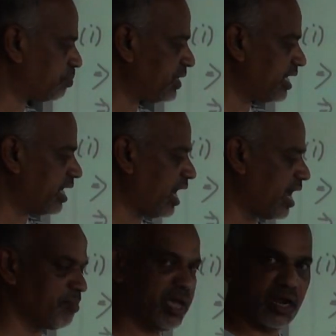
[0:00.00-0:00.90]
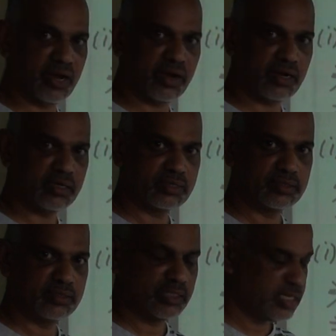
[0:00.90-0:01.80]
P and R by 100.
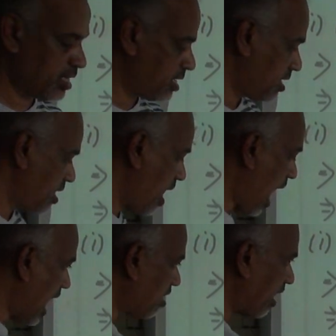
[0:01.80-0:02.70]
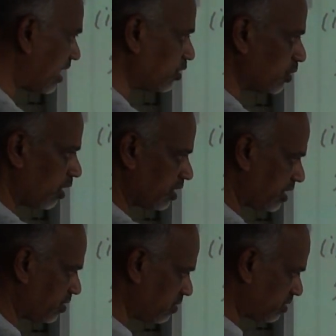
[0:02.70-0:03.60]
I value you
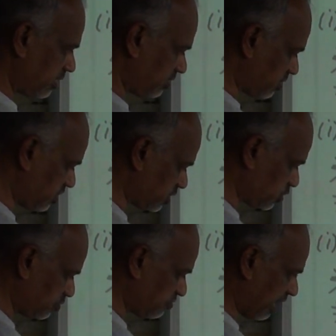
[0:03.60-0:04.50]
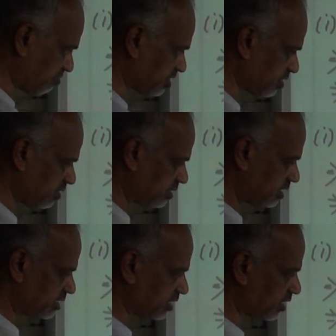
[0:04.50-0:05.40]
already know is
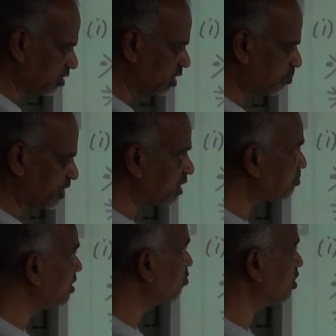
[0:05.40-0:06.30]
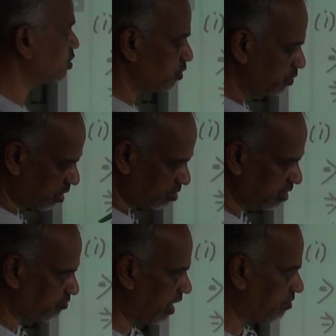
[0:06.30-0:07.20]
6250 is equal to principal was
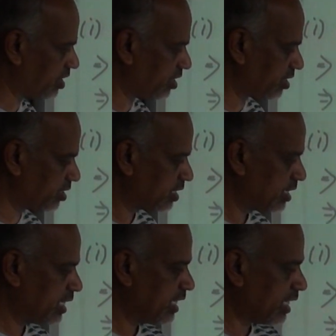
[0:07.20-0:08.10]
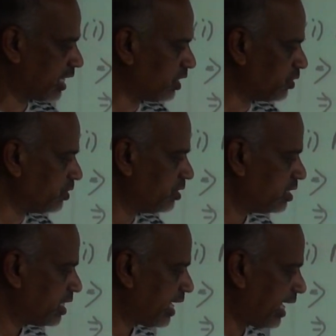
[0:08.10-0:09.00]
2,500
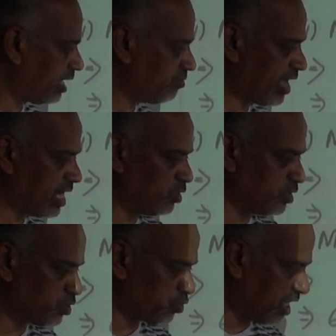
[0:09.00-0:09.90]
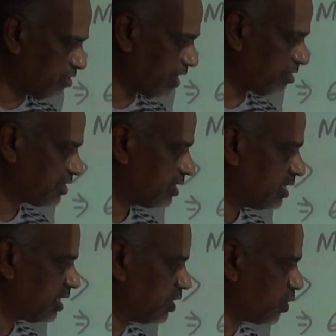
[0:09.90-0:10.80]
into N value is
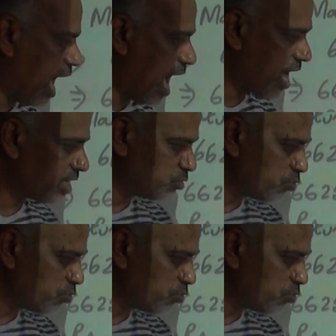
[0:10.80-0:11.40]
25 into R is